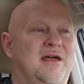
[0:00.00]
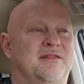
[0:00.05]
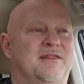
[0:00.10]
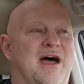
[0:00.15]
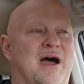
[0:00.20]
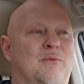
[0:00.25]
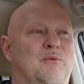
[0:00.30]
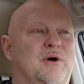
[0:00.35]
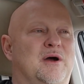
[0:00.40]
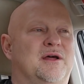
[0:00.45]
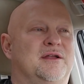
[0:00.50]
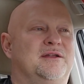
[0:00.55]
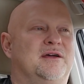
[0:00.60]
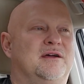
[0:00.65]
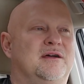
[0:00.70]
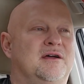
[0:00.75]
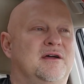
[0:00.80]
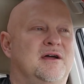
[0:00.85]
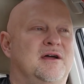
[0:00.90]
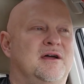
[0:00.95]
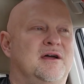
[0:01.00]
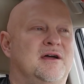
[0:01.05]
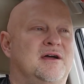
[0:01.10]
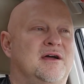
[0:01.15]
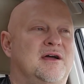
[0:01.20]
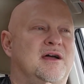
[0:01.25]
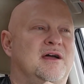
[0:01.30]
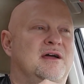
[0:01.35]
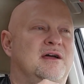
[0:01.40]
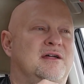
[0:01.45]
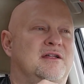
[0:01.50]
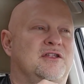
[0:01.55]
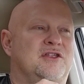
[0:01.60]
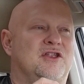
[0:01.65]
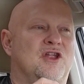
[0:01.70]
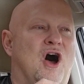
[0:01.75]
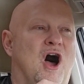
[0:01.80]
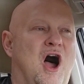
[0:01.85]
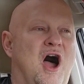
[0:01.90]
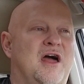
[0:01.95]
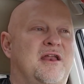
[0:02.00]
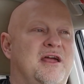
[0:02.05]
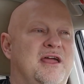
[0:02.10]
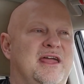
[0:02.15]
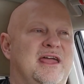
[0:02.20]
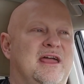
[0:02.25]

that would not